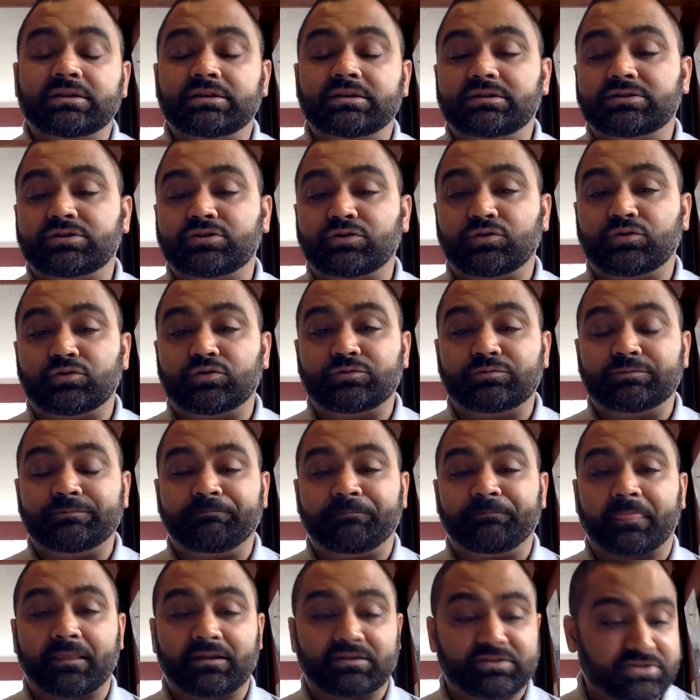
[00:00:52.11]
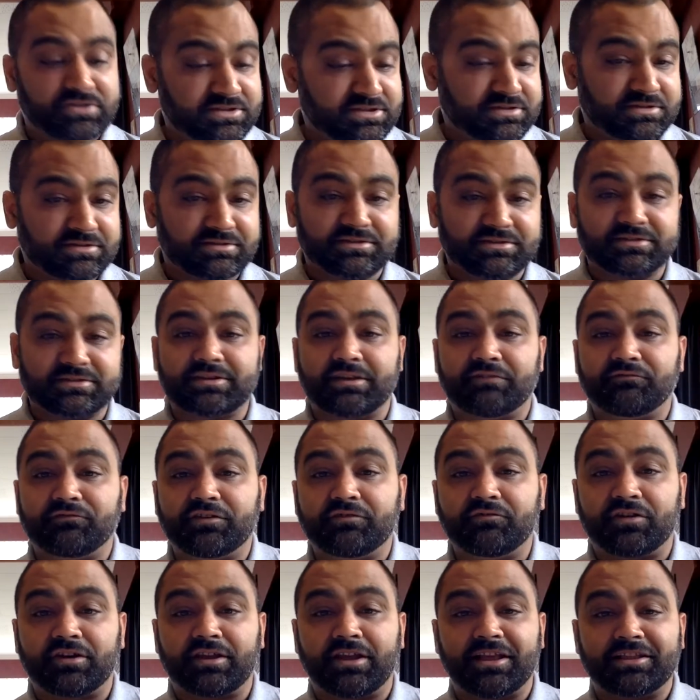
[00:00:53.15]
So just
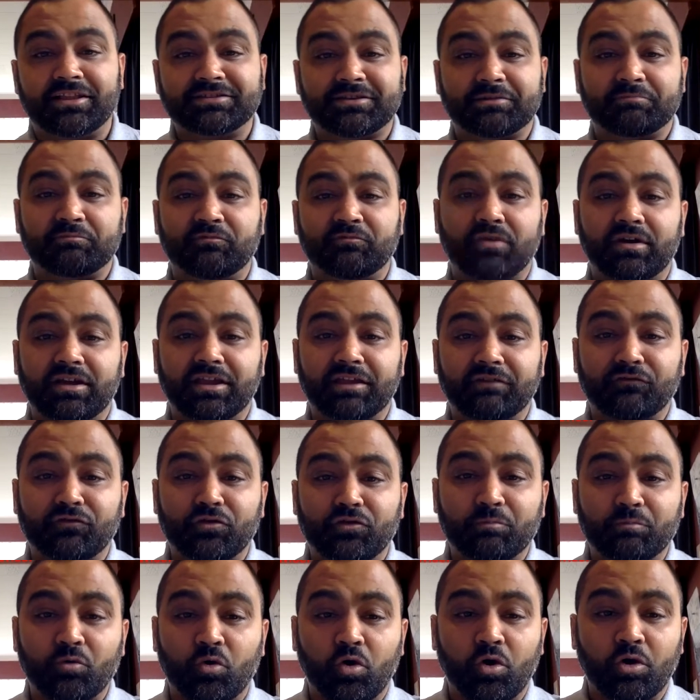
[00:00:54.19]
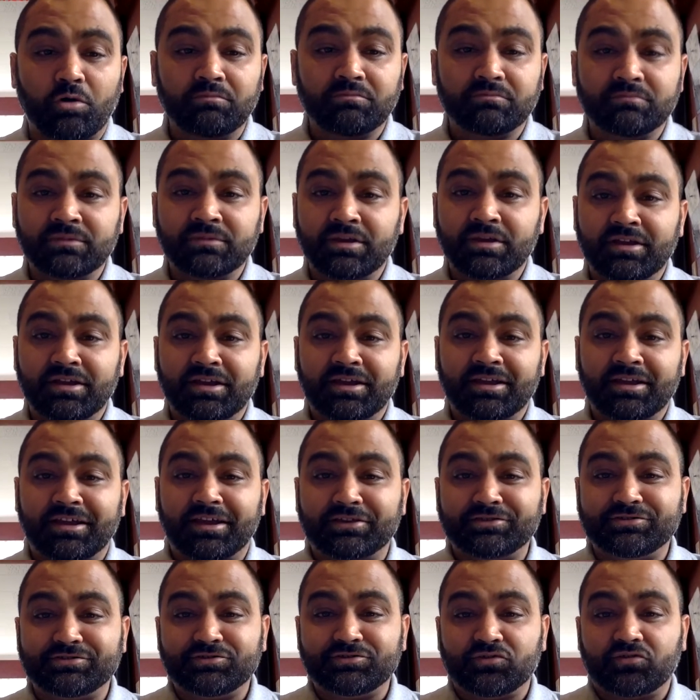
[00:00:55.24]
everyone else, I'm working from home,
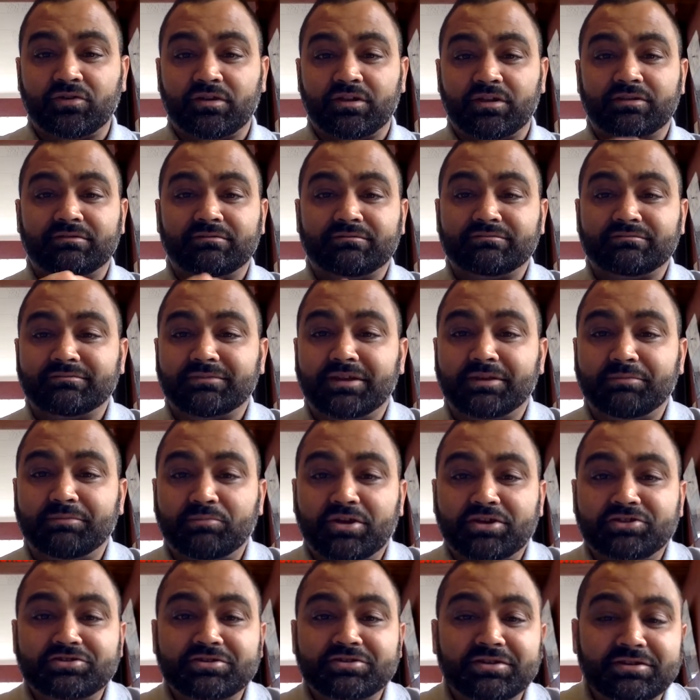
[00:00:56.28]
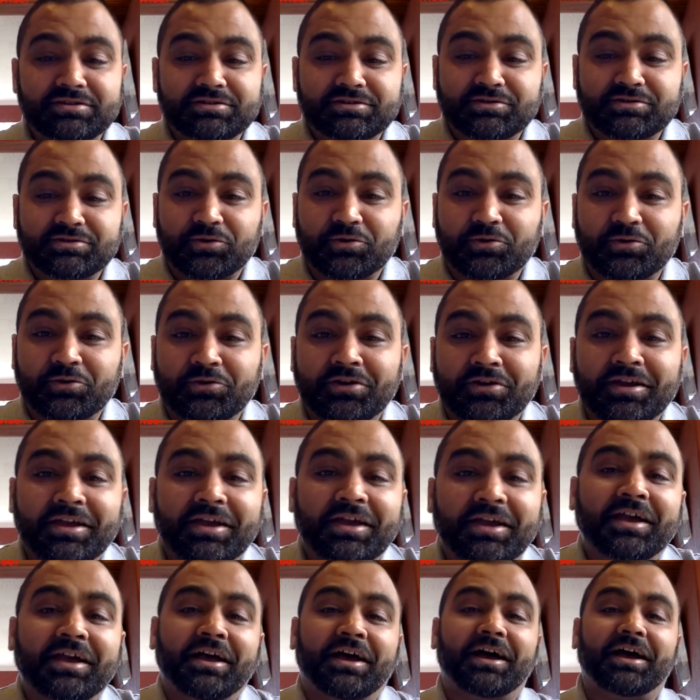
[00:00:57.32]
as you can imagine. So
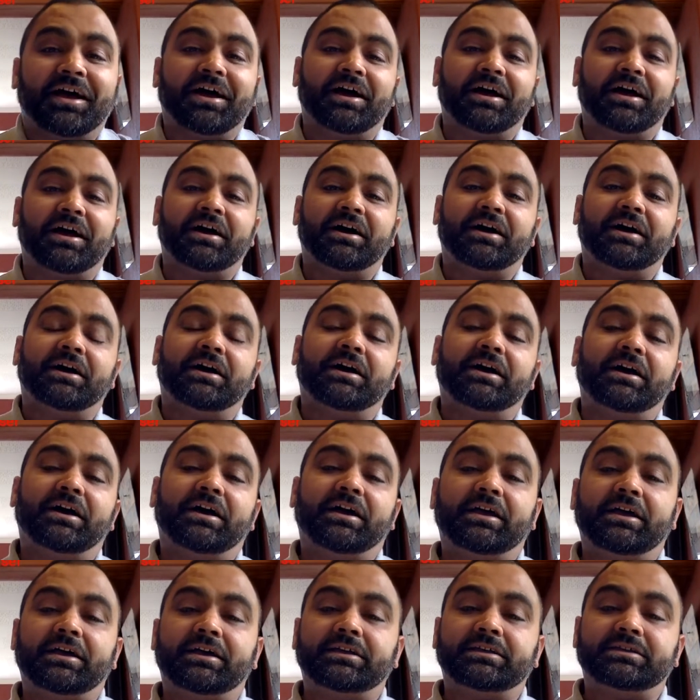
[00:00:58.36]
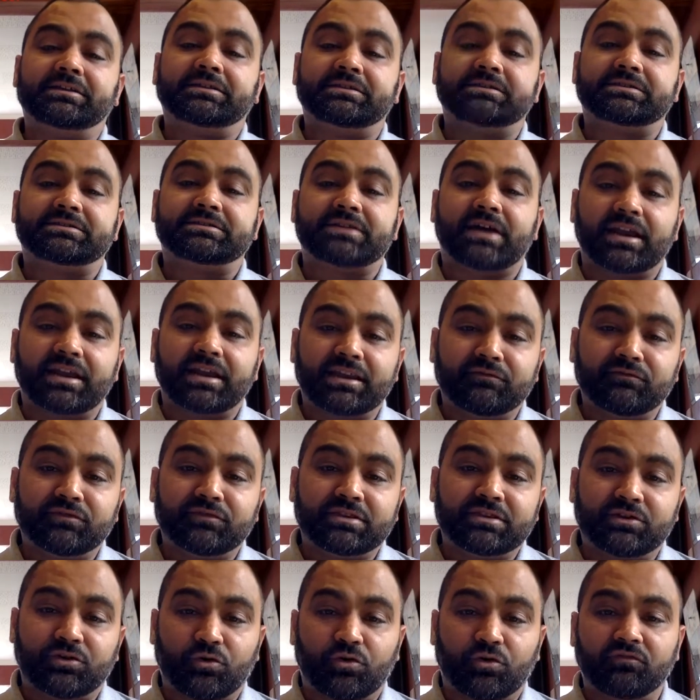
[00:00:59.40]
uh, starting with the
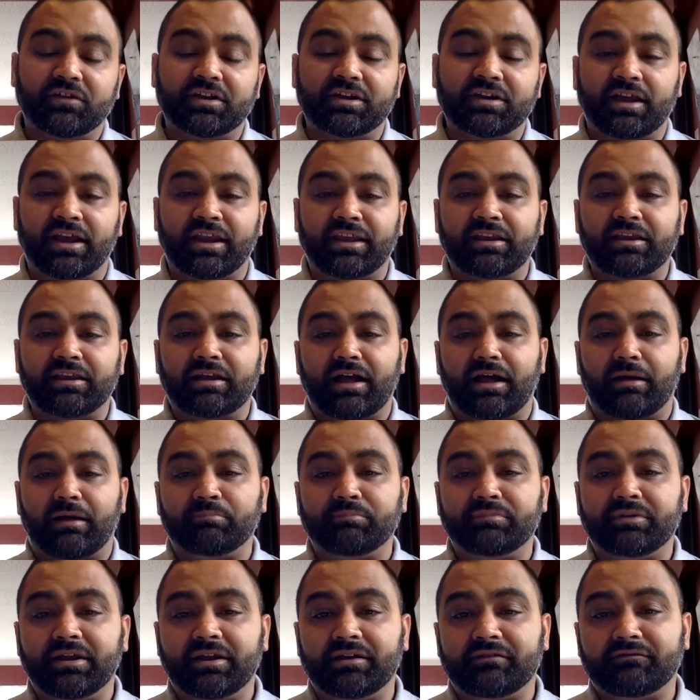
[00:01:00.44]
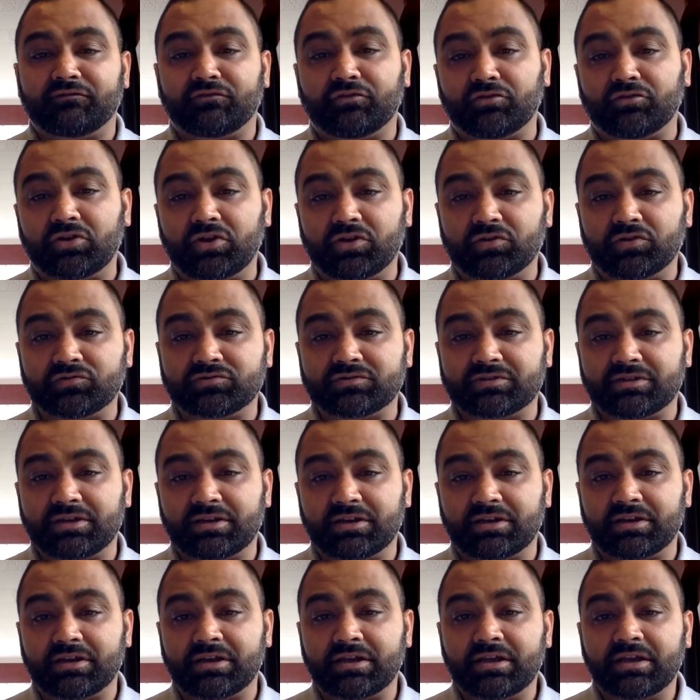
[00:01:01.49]
COVID-19 update for New
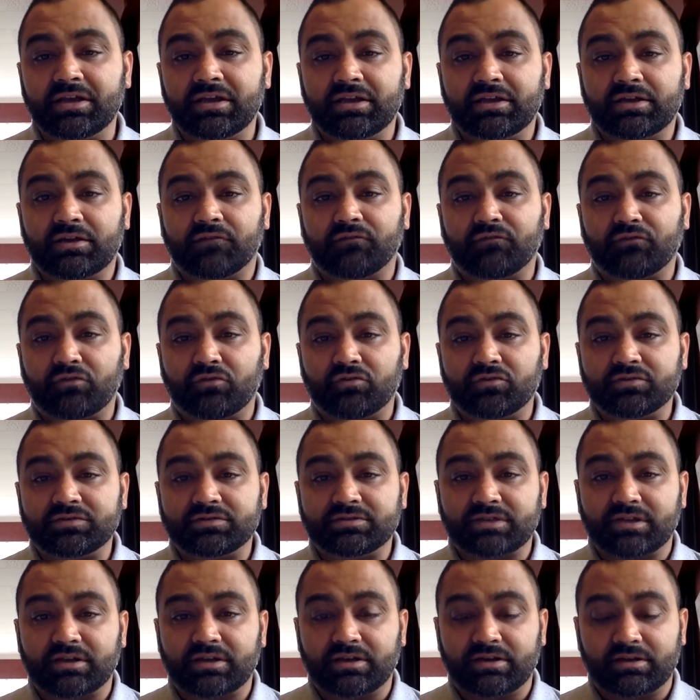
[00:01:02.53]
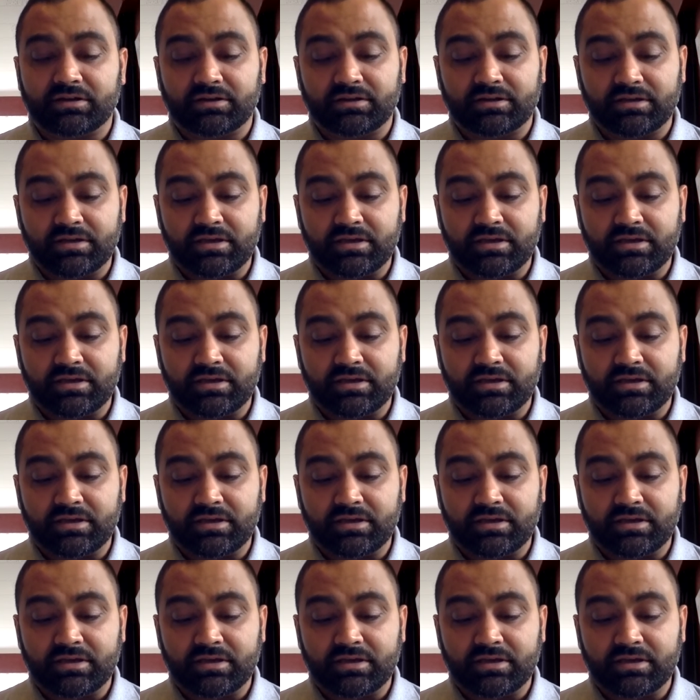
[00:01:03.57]
Zealand, of course, uh,